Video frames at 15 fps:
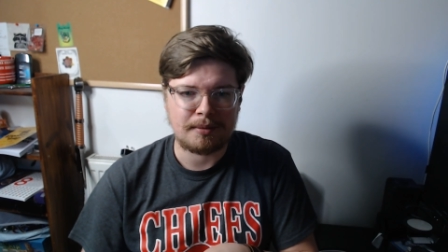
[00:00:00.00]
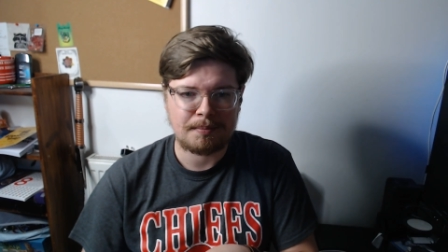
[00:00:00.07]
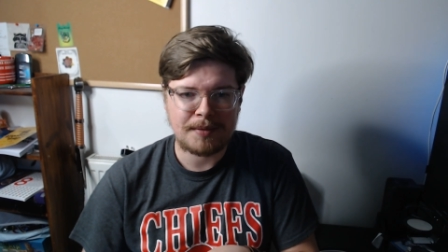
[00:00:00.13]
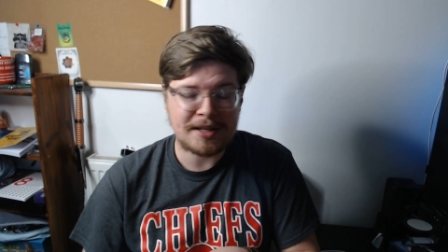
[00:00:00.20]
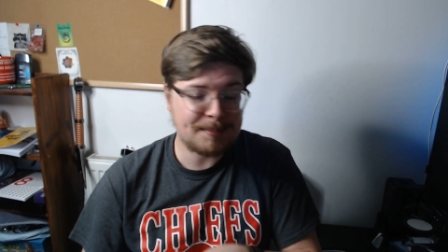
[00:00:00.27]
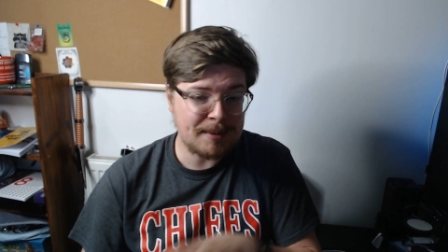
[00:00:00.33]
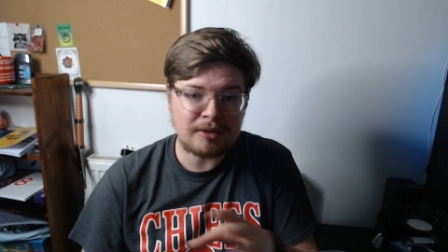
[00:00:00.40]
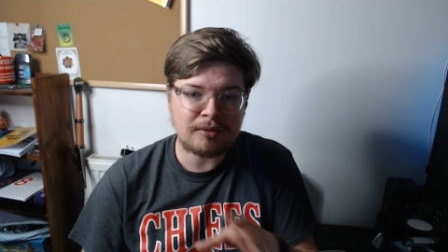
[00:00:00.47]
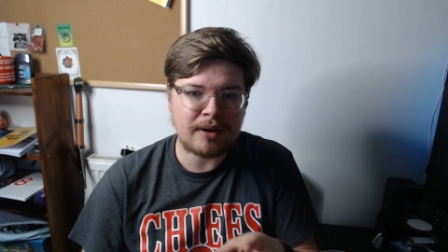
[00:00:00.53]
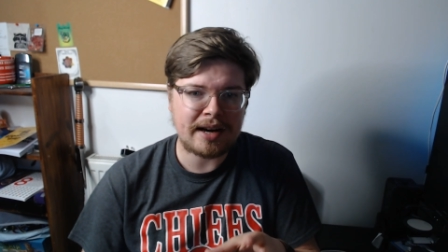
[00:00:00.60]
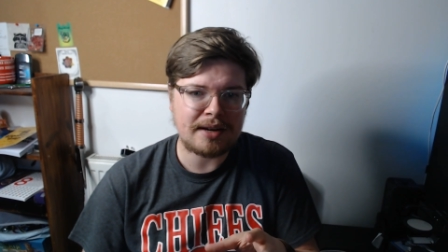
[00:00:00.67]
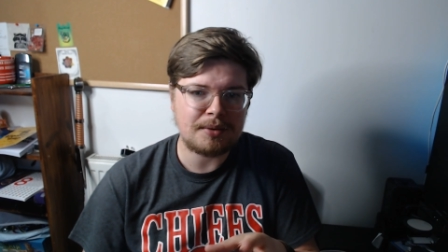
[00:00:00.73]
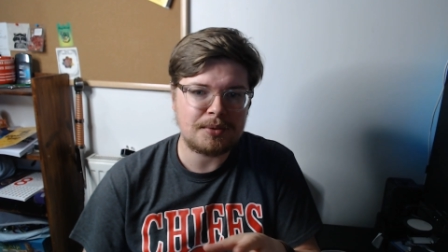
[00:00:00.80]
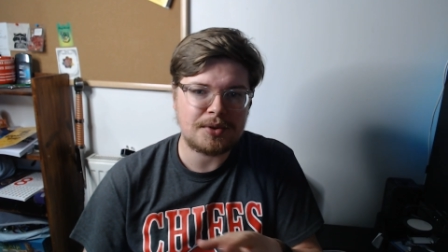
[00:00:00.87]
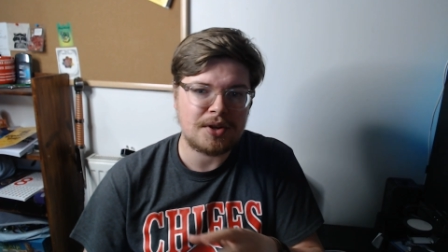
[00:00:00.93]
It's been
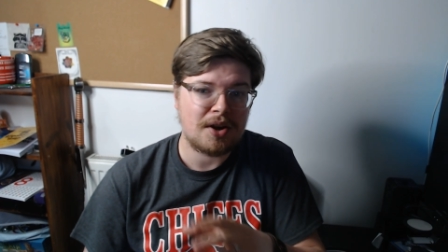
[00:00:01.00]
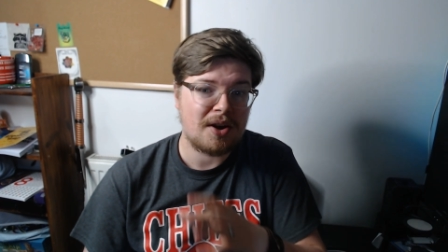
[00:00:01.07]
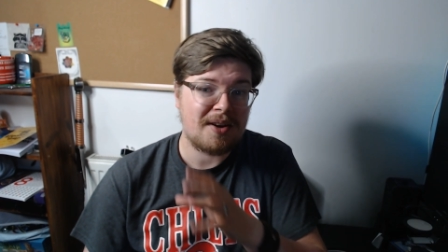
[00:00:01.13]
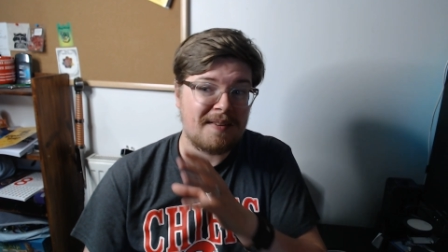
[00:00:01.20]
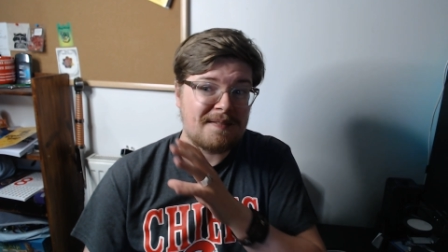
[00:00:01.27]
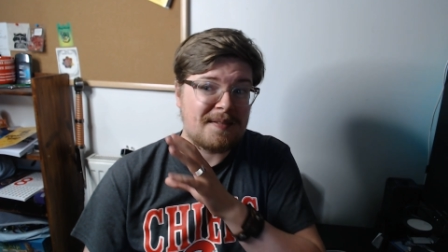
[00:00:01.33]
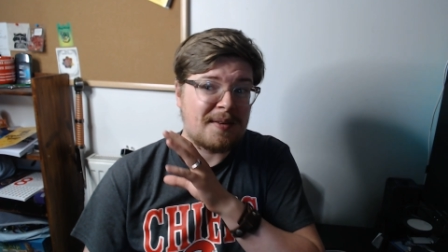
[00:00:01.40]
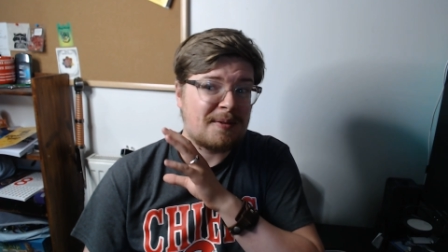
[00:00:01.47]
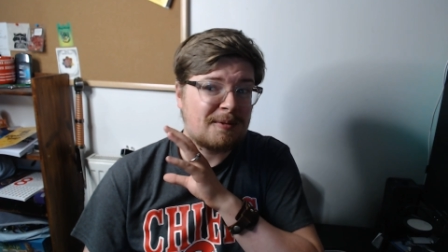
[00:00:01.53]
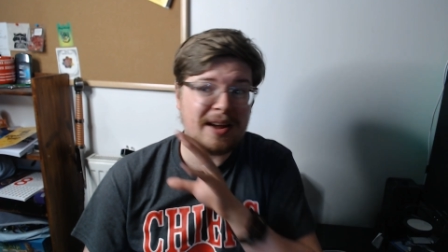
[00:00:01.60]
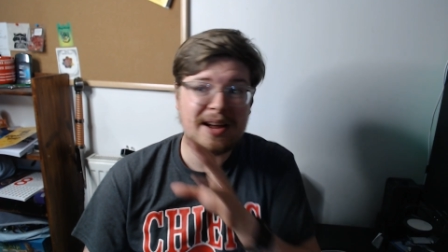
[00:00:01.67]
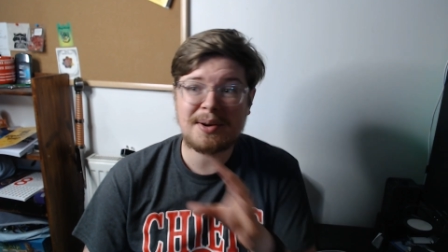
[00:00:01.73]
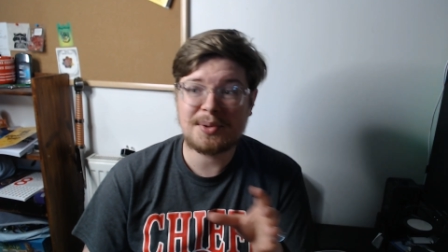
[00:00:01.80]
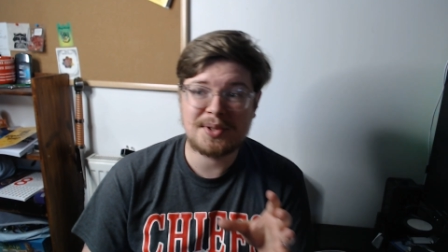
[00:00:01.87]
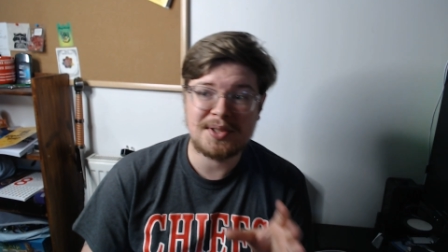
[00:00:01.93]
around for
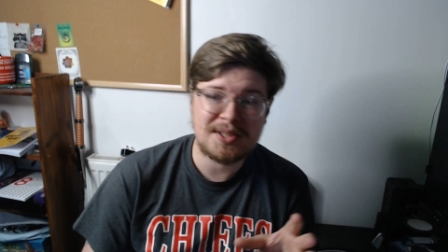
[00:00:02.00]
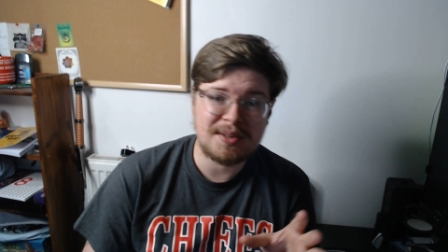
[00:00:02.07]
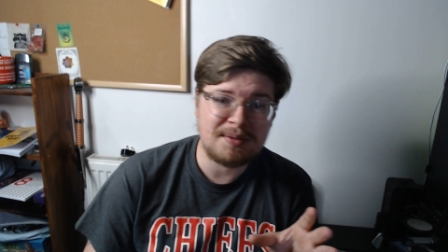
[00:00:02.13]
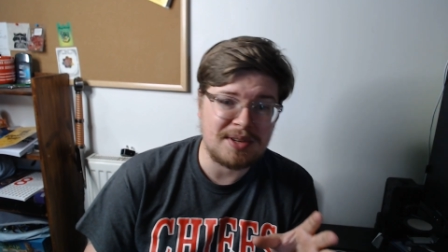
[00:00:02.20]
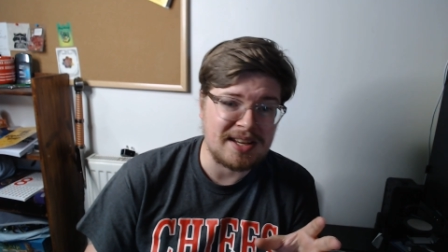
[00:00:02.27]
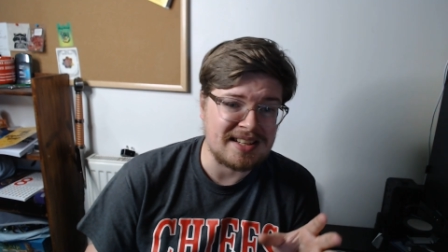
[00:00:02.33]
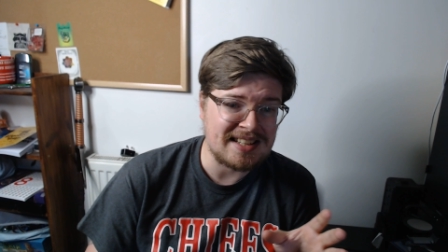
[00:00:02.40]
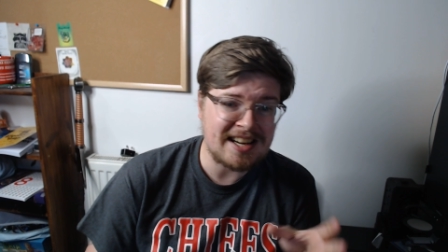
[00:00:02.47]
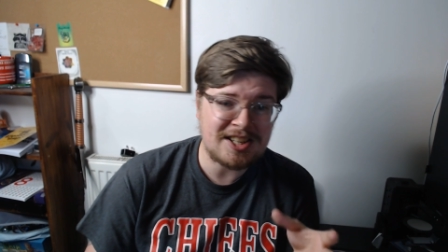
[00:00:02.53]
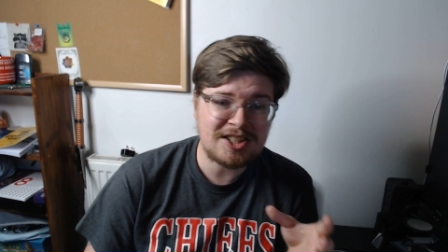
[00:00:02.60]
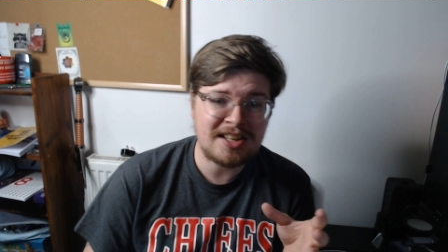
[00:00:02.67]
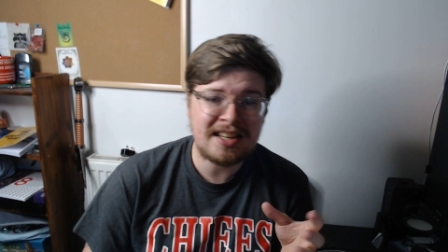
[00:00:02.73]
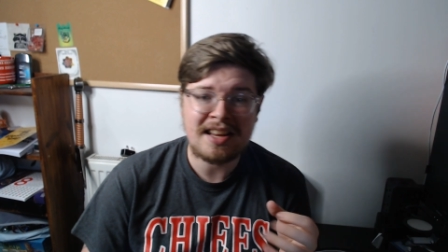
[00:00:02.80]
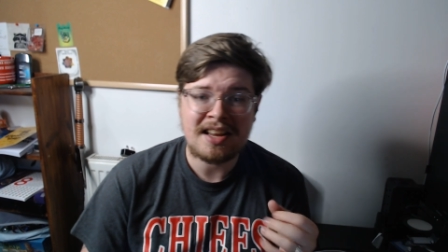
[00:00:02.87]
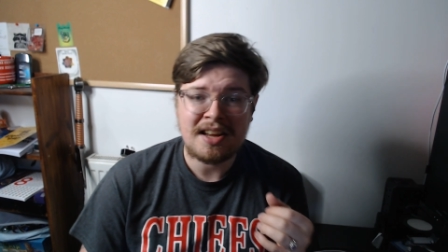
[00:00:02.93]
thousands of years.
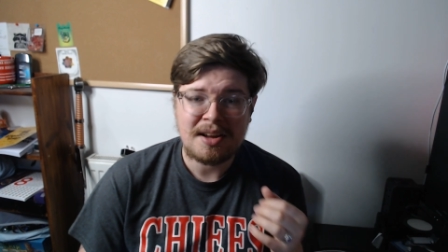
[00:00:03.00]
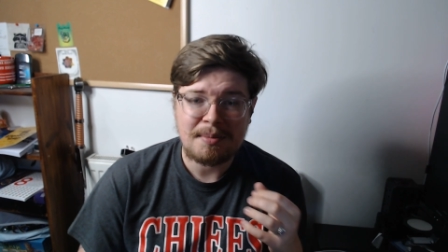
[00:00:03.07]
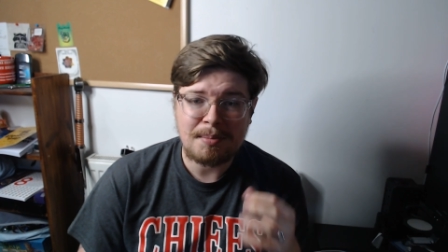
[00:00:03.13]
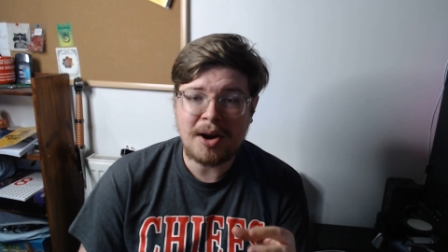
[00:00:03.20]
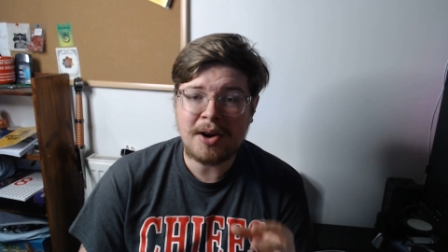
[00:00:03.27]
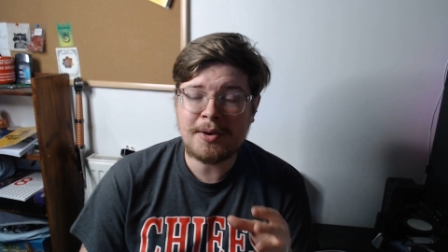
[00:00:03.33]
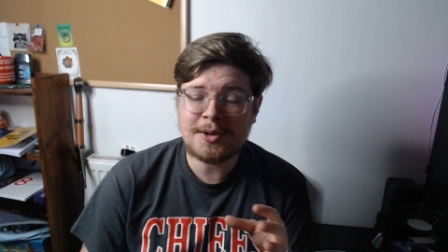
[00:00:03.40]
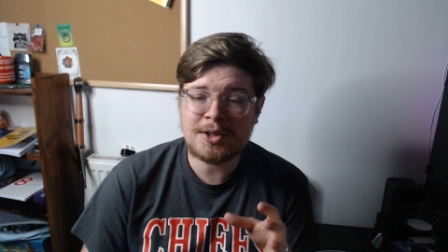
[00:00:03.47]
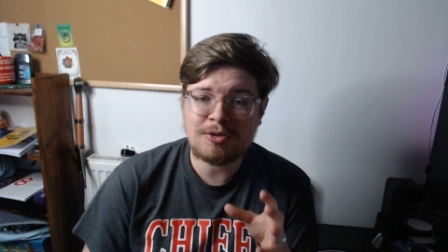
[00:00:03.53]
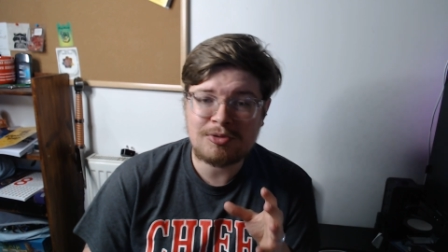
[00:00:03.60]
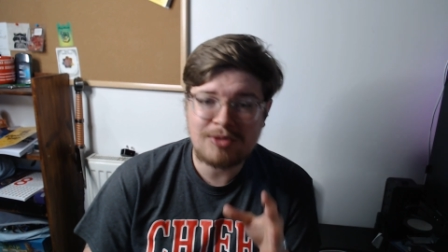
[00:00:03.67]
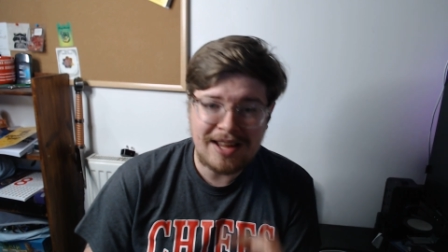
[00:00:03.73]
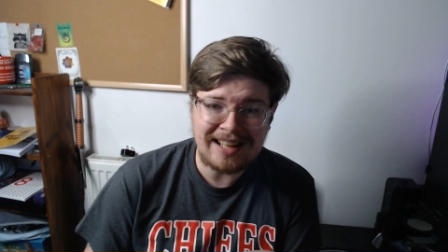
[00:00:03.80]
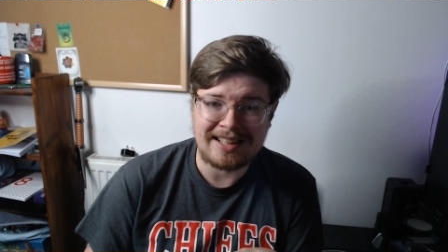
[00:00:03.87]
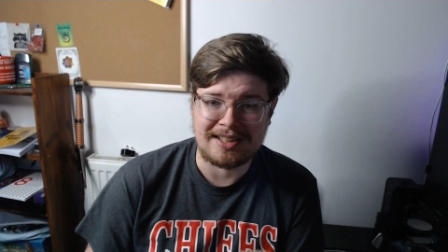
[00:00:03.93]
Actually, Marcus
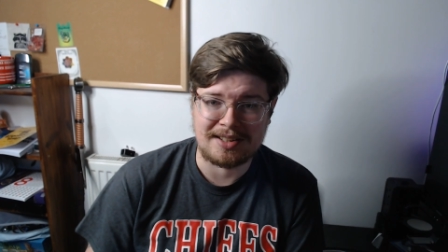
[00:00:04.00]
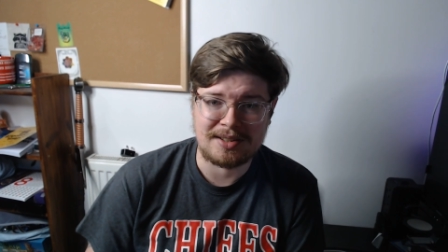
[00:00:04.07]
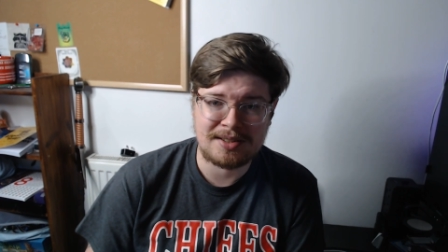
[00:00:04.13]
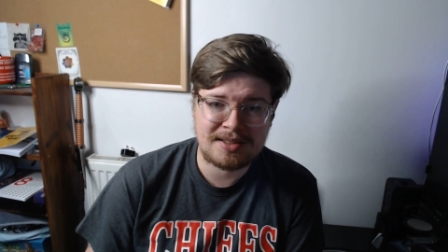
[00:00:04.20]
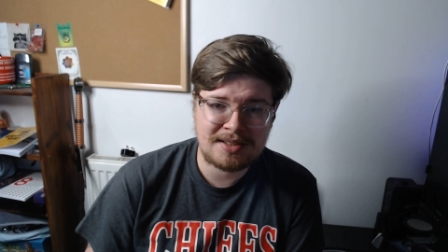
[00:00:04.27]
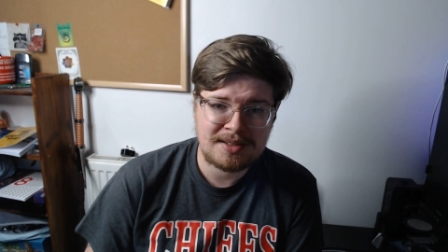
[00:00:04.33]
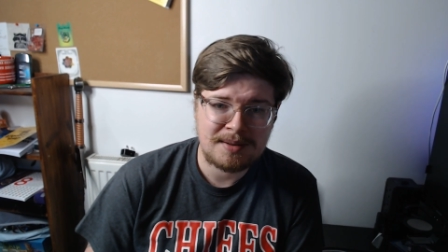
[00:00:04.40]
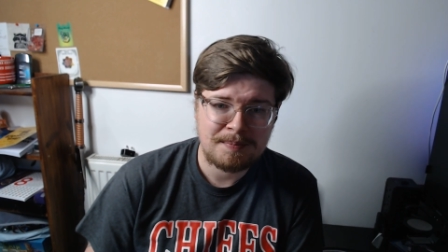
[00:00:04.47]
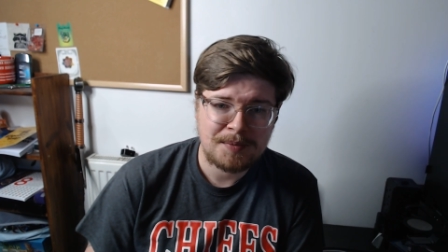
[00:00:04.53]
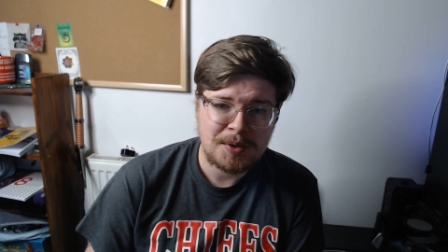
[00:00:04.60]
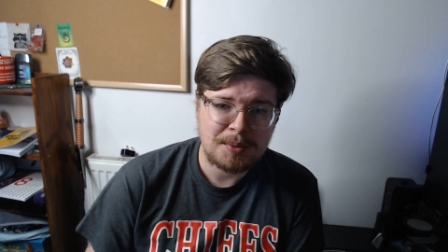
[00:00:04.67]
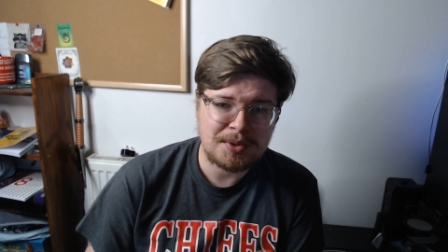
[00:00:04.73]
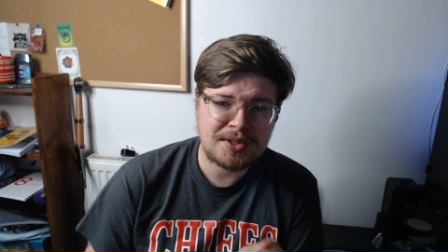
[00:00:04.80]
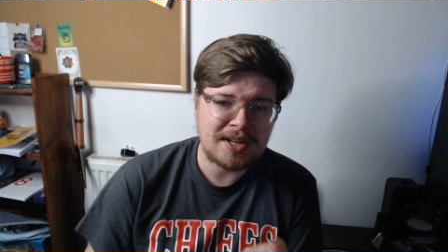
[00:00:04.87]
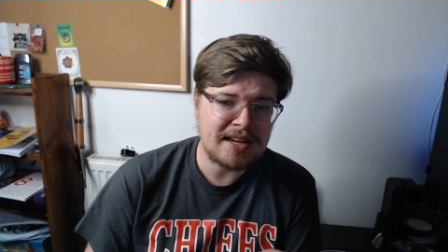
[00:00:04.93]
Aurelius
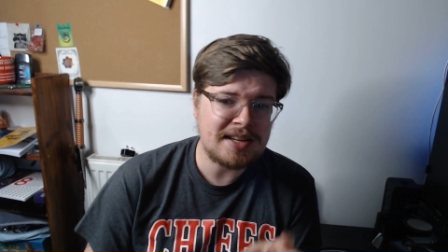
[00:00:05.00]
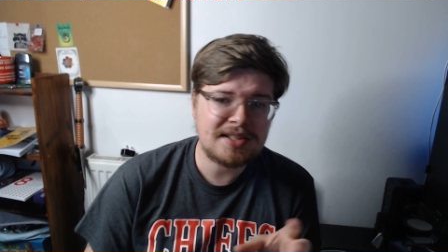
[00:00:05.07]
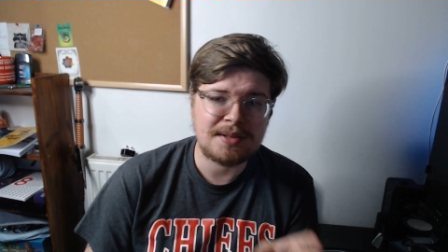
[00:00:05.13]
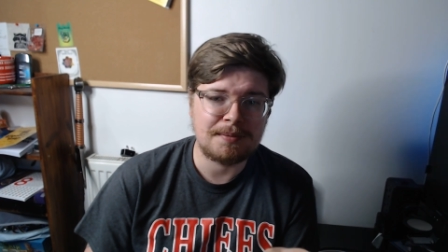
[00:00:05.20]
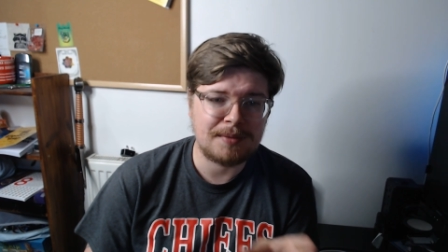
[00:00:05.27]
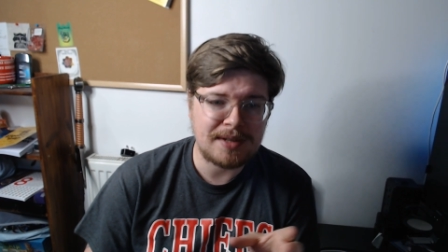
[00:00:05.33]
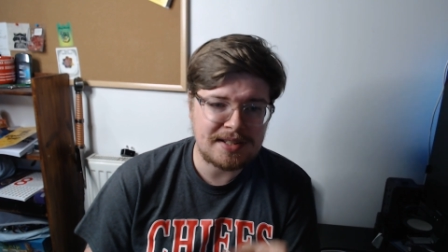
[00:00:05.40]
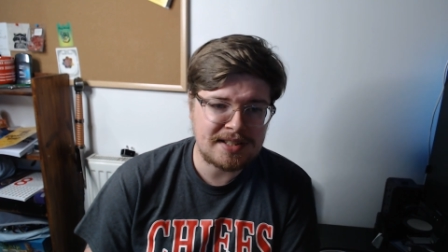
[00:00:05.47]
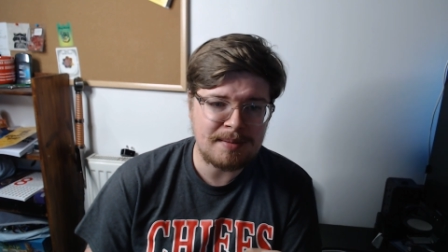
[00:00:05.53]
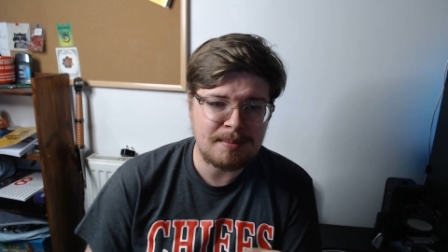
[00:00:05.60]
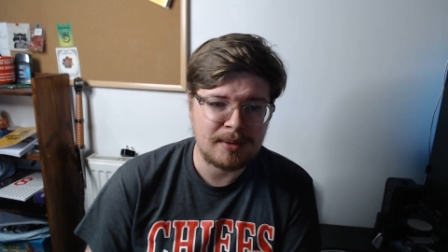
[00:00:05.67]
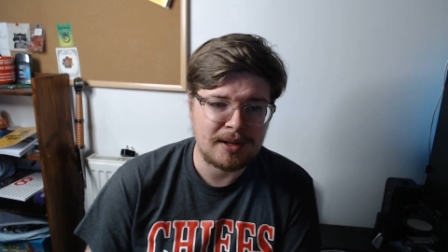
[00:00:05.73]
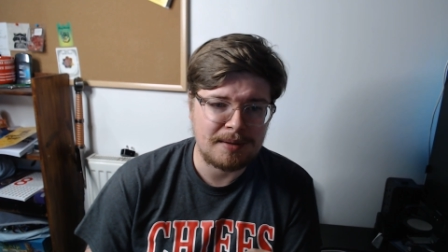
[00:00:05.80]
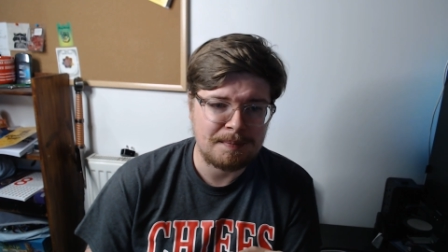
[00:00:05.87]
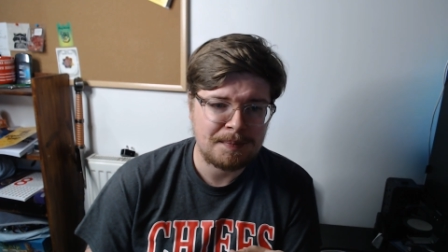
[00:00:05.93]
was saying something
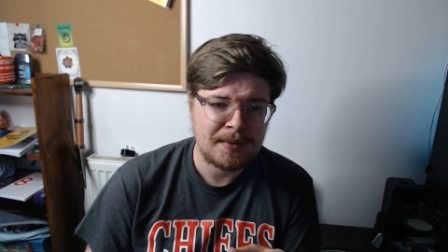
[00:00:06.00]
similar